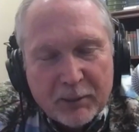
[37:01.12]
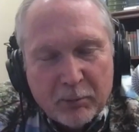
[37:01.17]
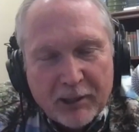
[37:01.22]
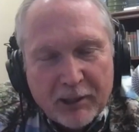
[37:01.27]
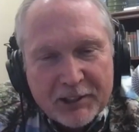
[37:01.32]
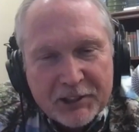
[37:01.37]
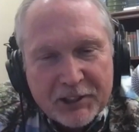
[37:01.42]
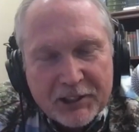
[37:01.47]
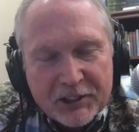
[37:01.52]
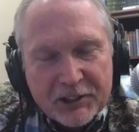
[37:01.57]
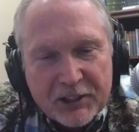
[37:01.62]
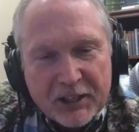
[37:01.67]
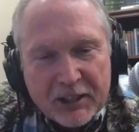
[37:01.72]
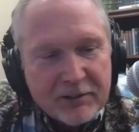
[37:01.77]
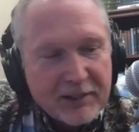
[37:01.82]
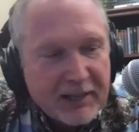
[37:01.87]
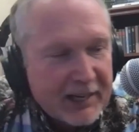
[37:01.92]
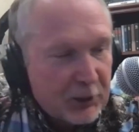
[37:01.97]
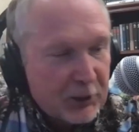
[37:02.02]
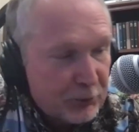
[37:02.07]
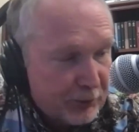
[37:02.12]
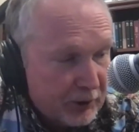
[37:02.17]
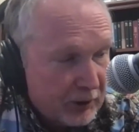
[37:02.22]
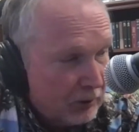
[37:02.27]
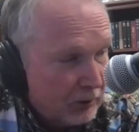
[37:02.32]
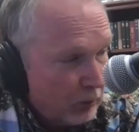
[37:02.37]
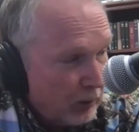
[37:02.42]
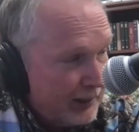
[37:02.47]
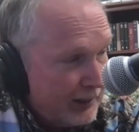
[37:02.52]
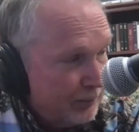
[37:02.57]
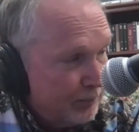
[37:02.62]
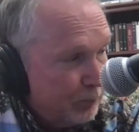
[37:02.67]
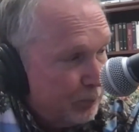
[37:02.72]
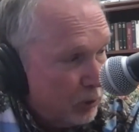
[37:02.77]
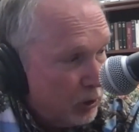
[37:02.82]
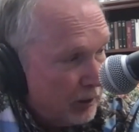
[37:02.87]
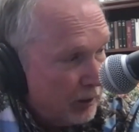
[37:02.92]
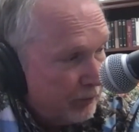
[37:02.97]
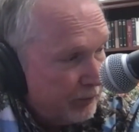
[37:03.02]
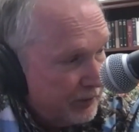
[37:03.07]
Blessings, and thanks for the great
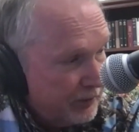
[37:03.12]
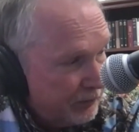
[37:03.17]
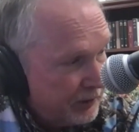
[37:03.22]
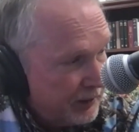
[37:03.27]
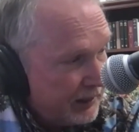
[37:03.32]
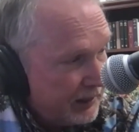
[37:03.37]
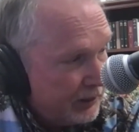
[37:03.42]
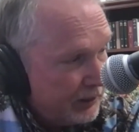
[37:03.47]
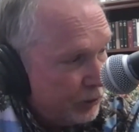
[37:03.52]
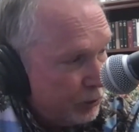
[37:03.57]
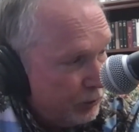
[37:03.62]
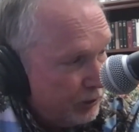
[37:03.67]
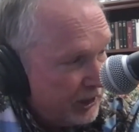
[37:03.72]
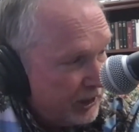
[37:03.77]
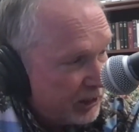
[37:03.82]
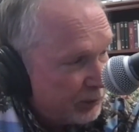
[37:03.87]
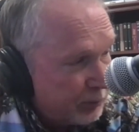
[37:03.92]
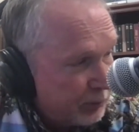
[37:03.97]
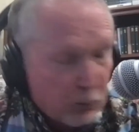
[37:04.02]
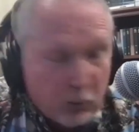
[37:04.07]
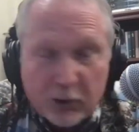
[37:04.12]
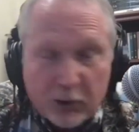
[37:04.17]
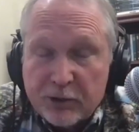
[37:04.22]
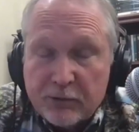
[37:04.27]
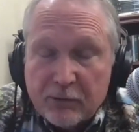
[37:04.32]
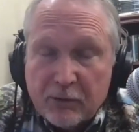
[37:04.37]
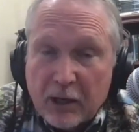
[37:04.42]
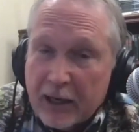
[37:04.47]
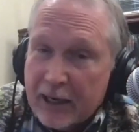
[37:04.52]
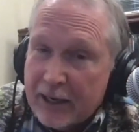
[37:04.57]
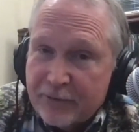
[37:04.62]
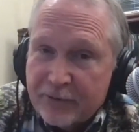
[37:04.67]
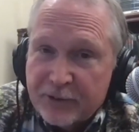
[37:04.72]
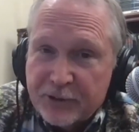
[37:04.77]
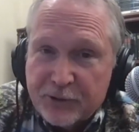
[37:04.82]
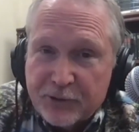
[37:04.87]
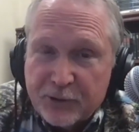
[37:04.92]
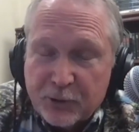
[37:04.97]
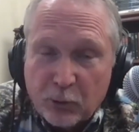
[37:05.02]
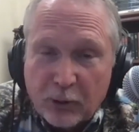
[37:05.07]
book, 15 New Testament Words of Life.
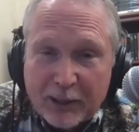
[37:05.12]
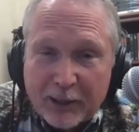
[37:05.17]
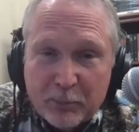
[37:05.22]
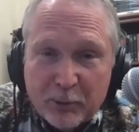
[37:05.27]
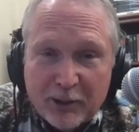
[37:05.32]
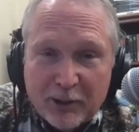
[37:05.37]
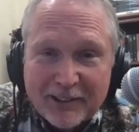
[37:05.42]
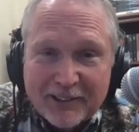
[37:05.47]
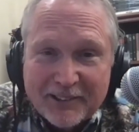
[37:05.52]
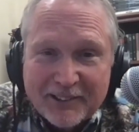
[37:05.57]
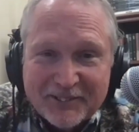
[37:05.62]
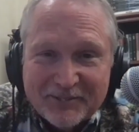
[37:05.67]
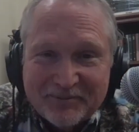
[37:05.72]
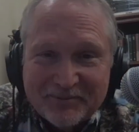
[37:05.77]
It's a great book.